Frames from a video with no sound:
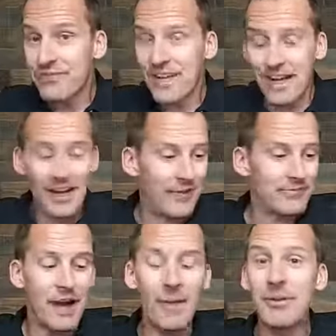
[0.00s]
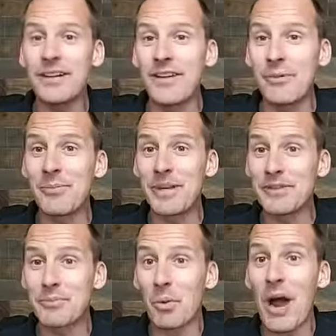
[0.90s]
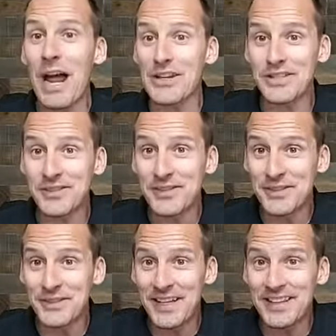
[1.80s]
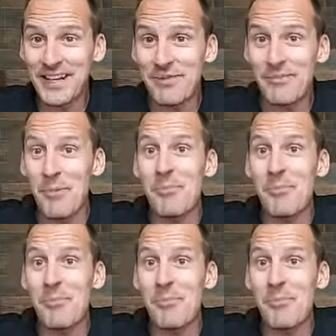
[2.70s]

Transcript: I, I would never be as brash as to say that I'm the